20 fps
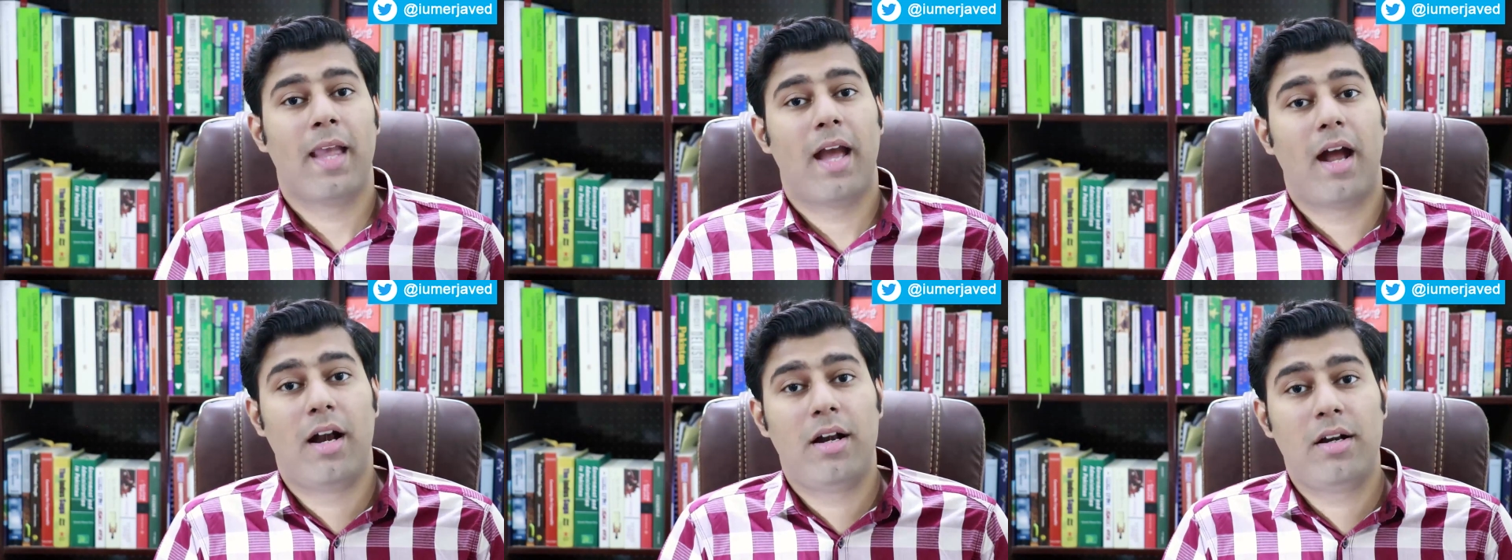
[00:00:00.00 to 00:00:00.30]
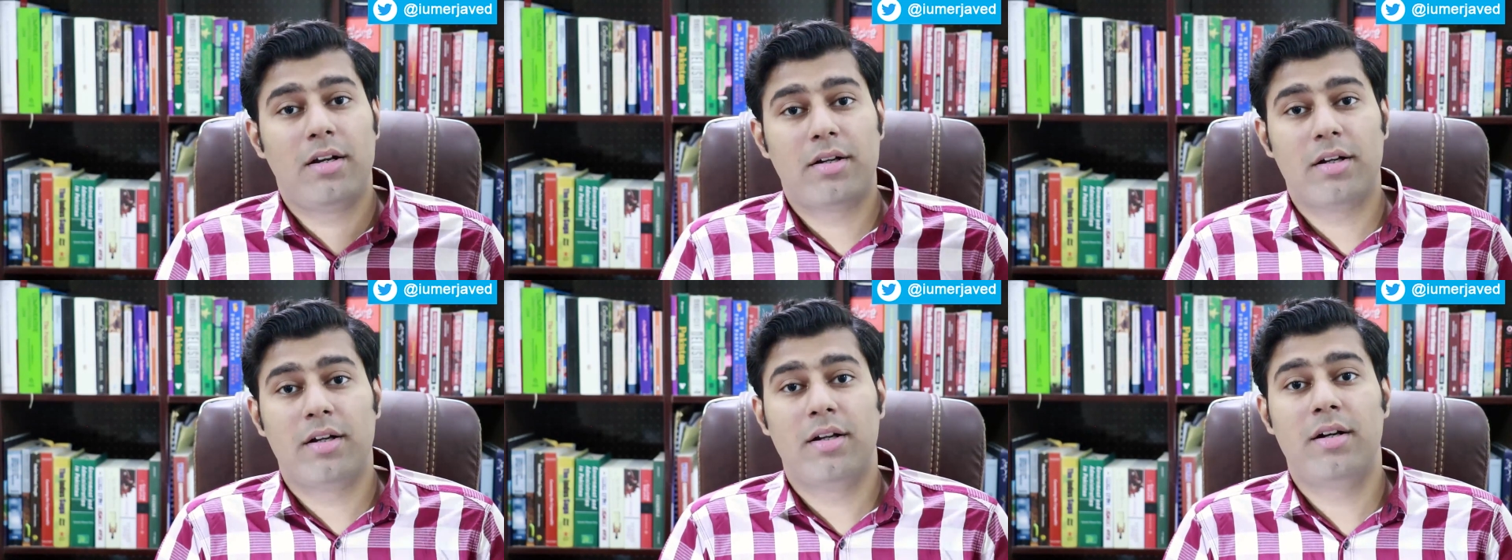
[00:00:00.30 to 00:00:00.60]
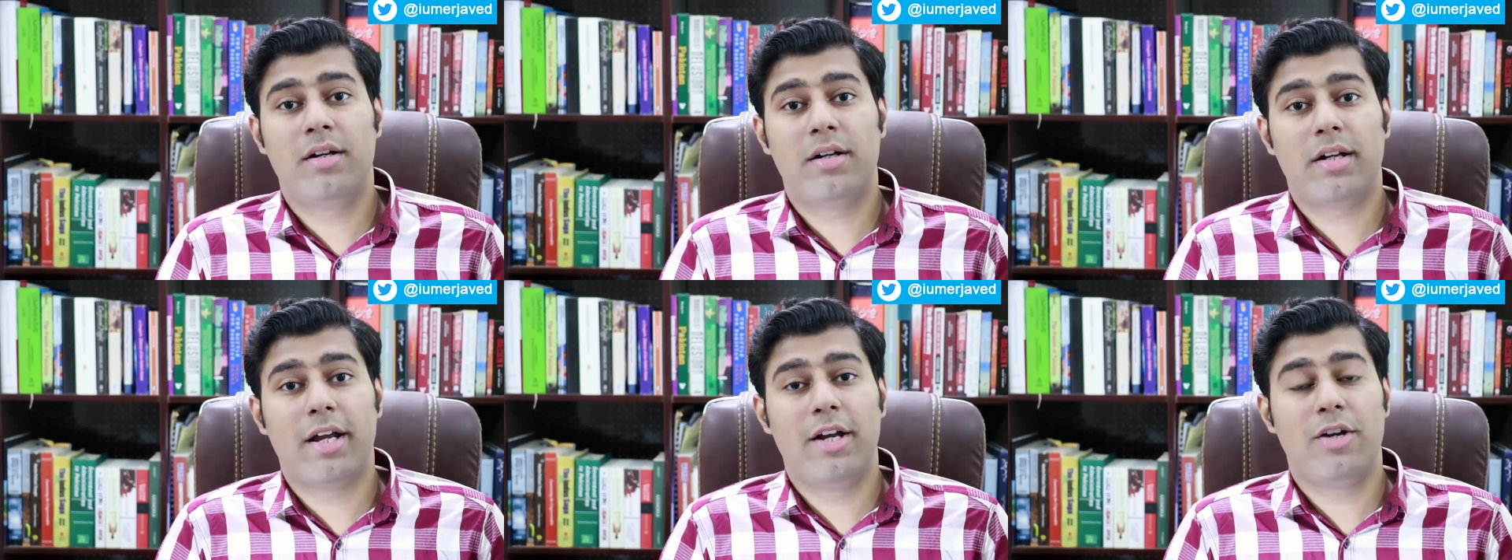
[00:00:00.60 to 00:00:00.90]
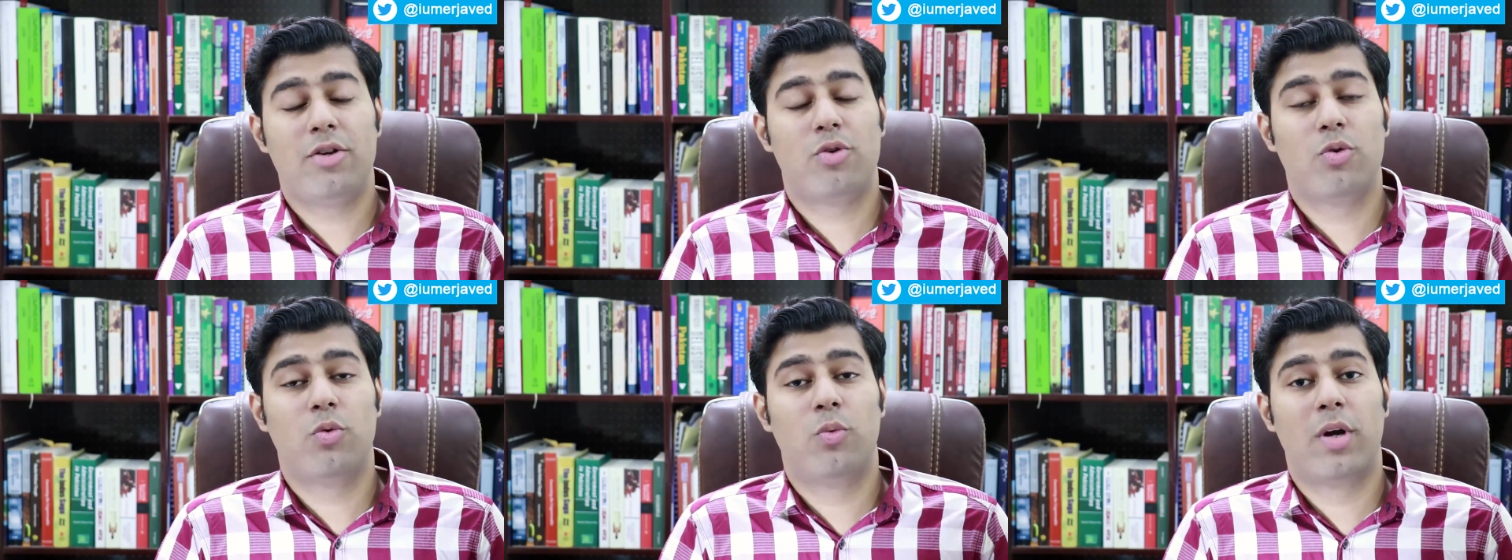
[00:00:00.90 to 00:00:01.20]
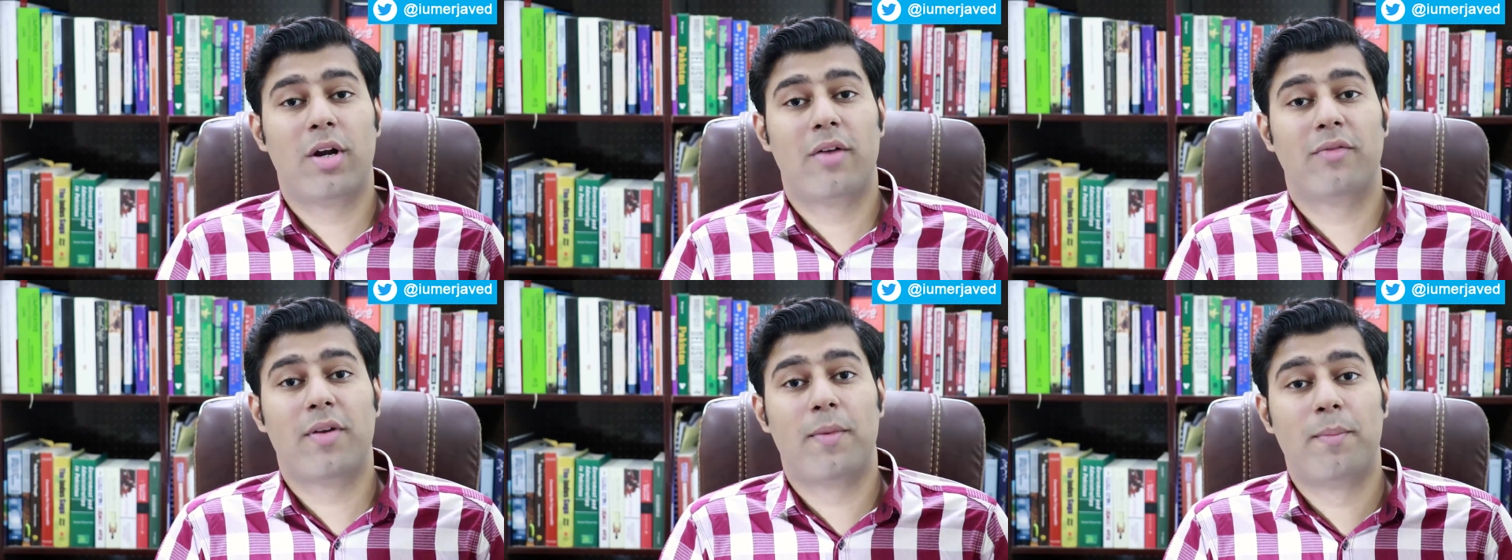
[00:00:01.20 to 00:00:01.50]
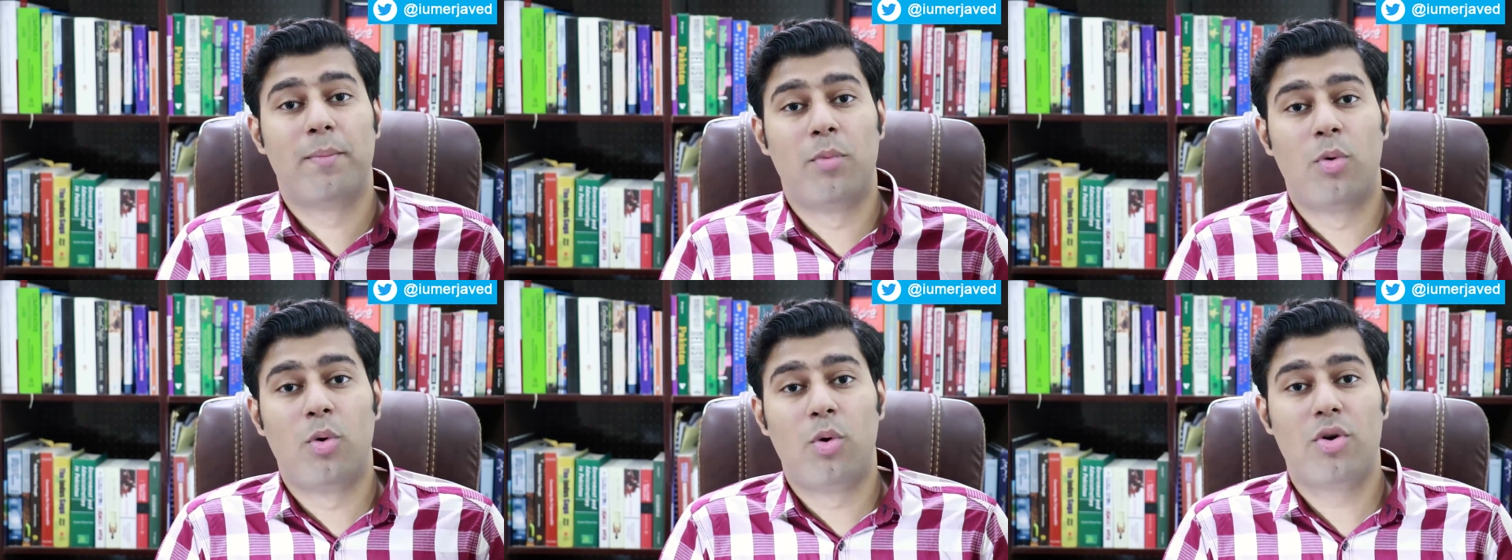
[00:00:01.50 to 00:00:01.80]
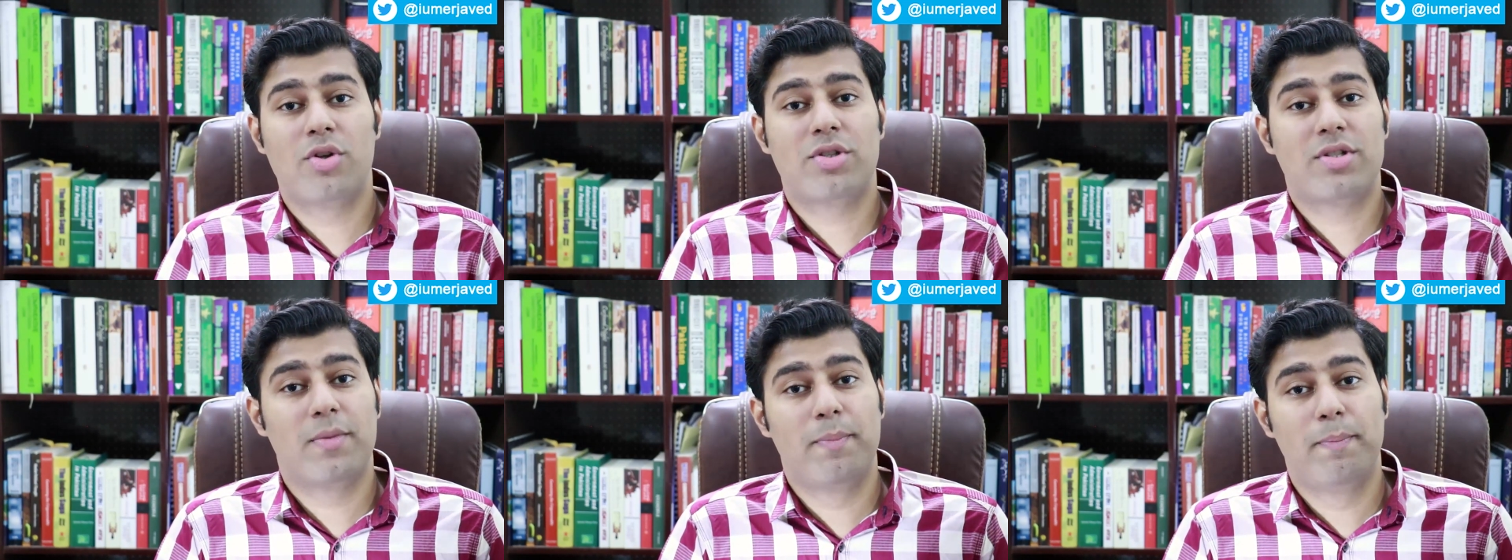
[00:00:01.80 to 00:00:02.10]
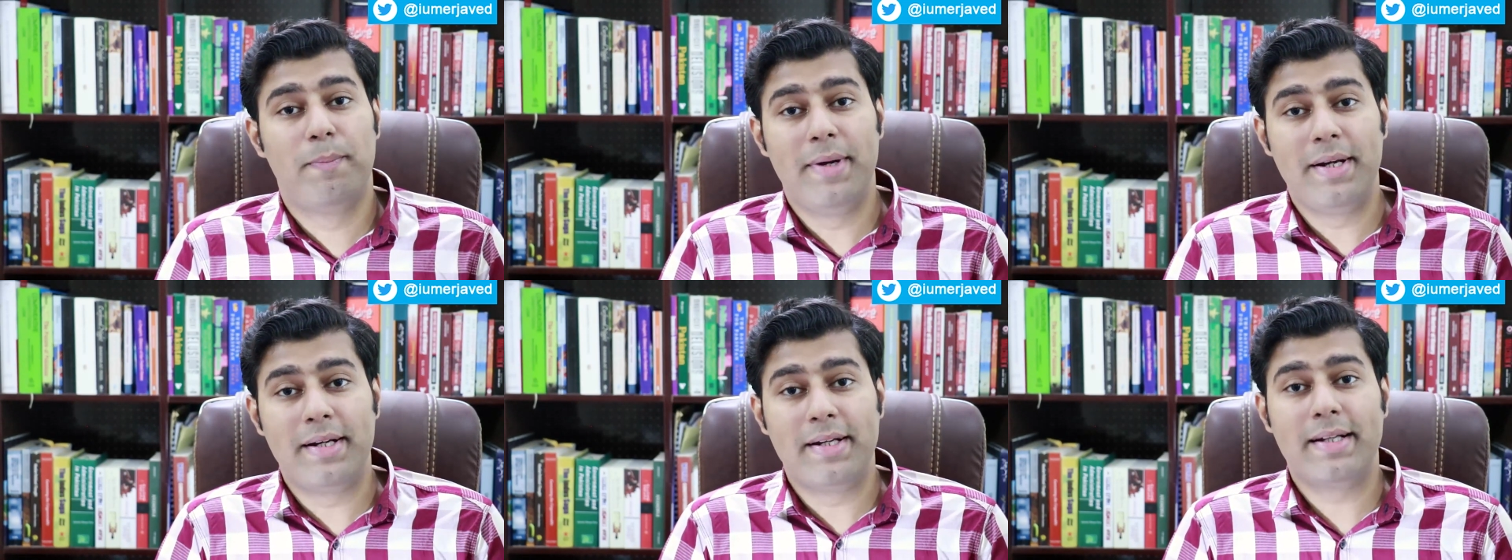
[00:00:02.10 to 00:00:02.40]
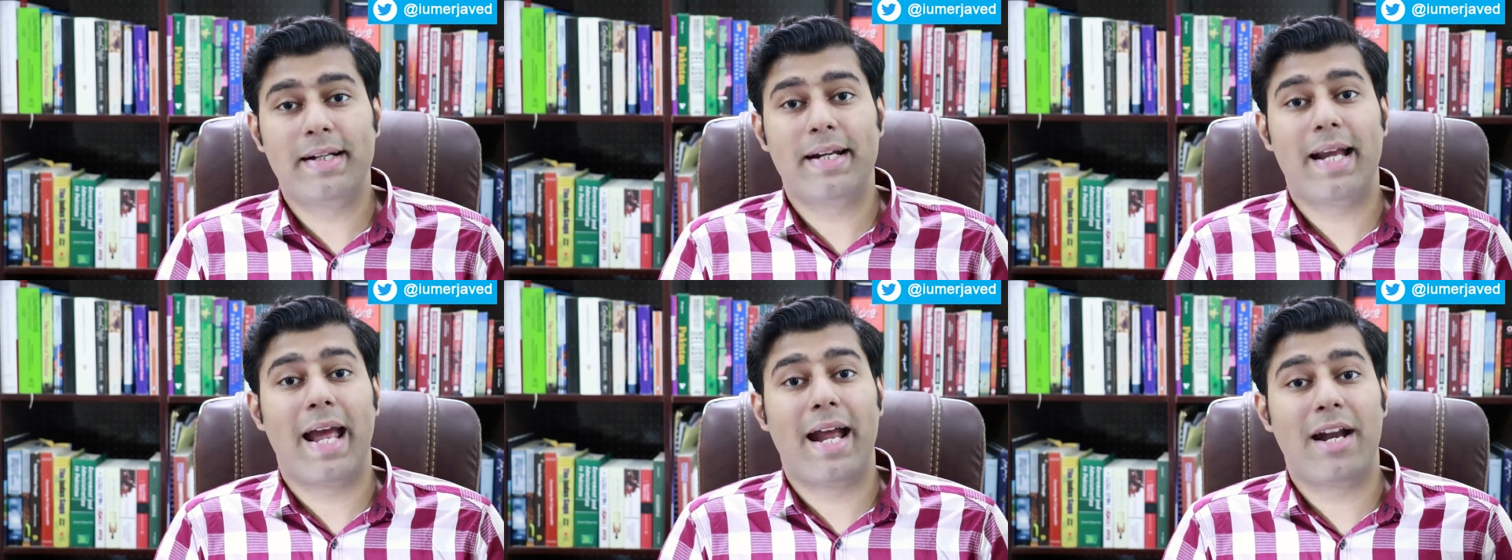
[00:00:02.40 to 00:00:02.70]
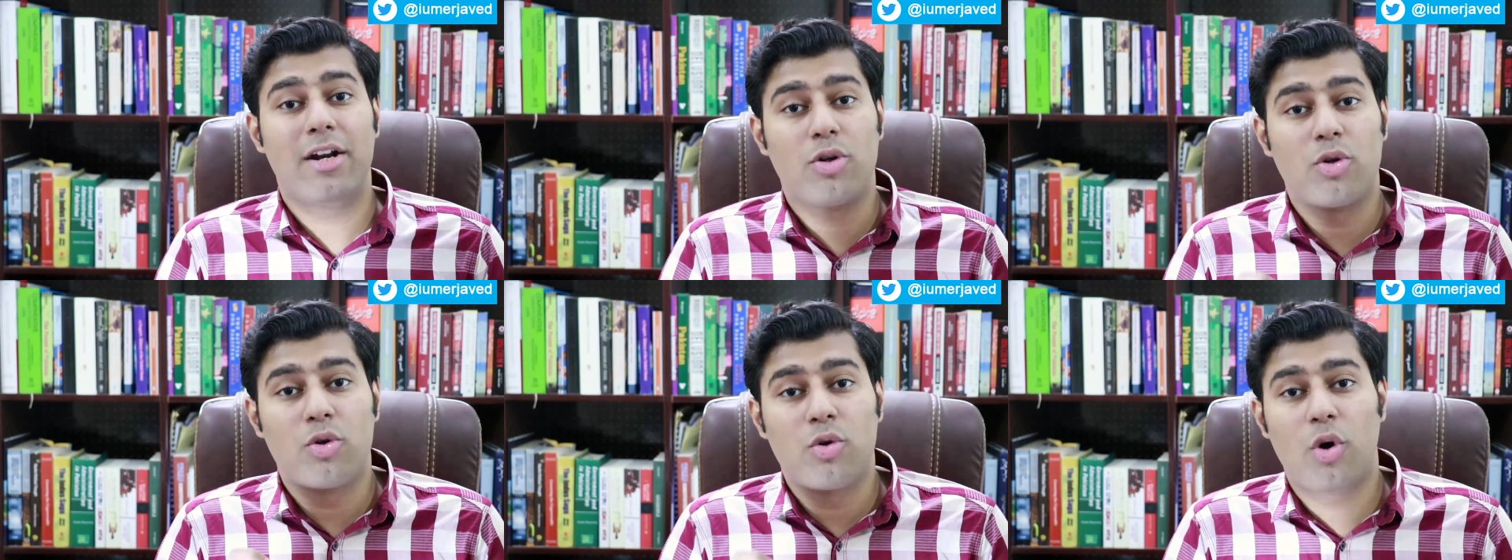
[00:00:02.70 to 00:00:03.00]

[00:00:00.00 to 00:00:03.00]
and turned into one of the most bitter and